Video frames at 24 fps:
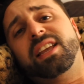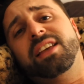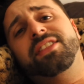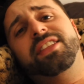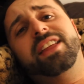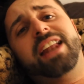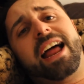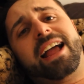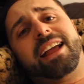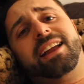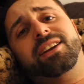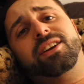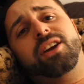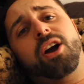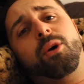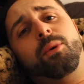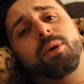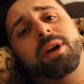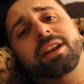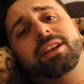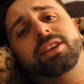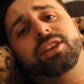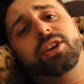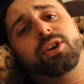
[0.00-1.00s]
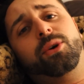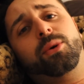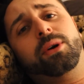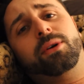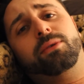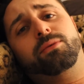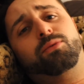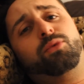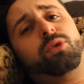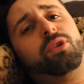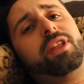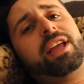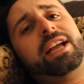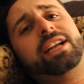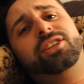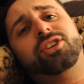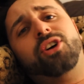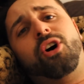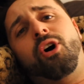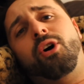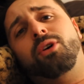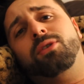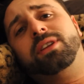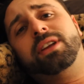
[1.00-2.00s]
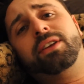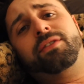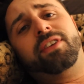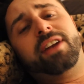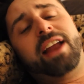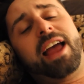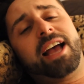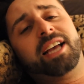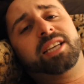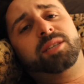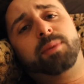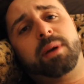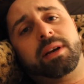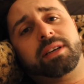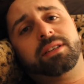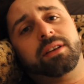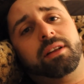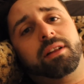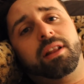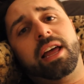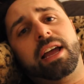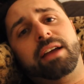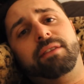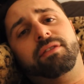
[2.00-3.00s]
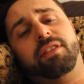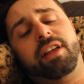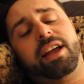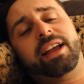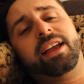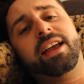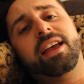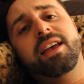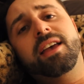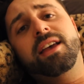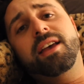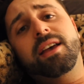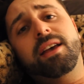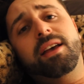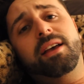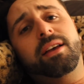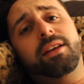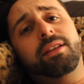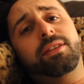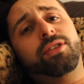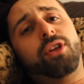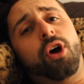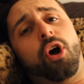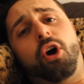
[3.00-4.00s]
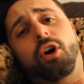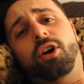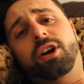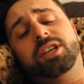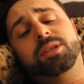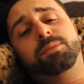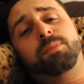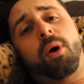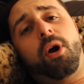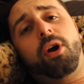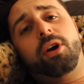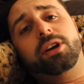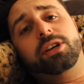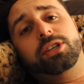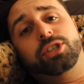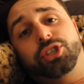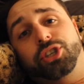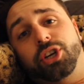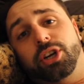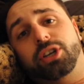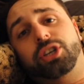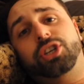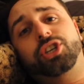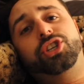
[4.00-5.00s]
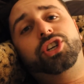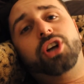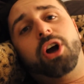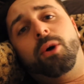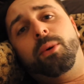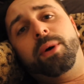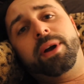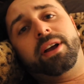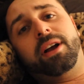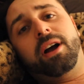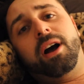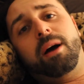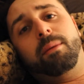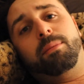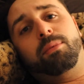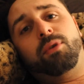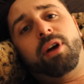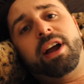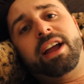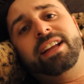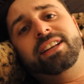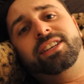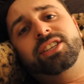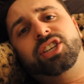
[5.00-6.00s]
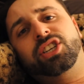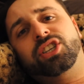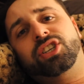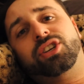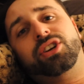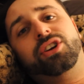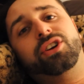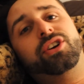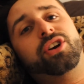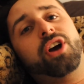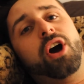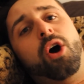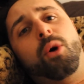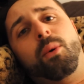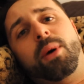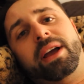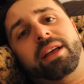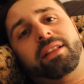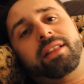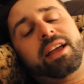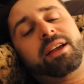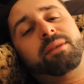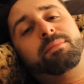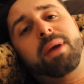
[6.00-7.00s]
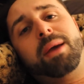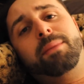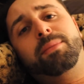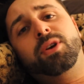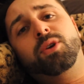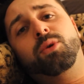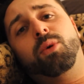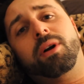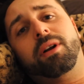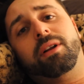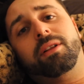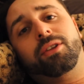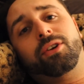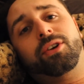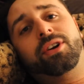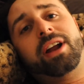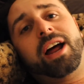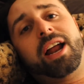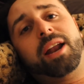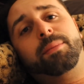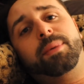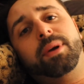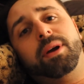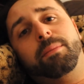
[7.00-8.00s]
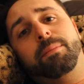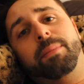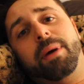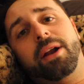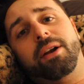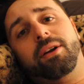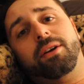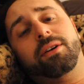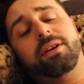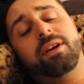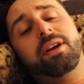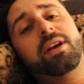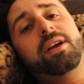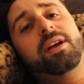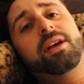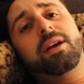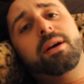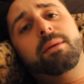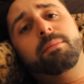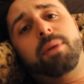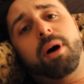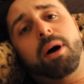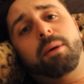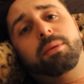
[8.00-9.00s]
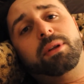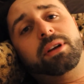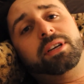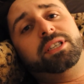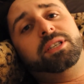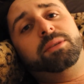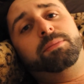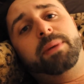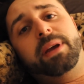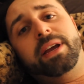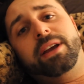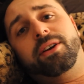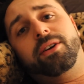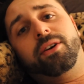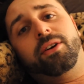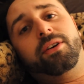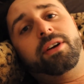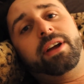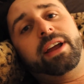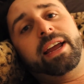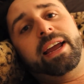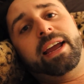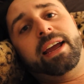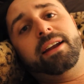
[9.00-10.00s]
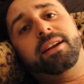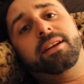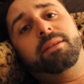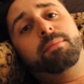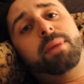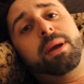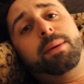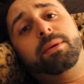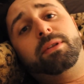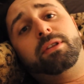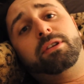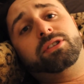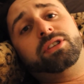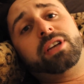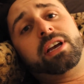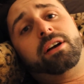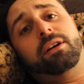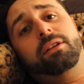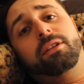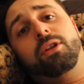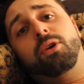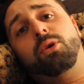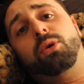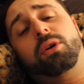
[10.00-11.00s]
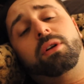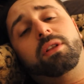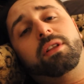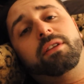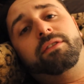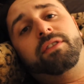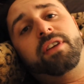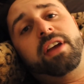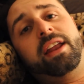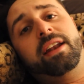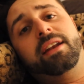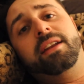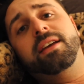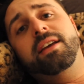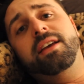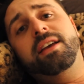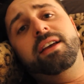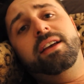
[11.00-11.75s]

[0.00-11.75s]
that I could go into and relate to all different aspects of life. Like, the hardest part is just showing up, right? It's just going. Like, maybe you want to learn how to be a better public speaker, and maybe there's like a local event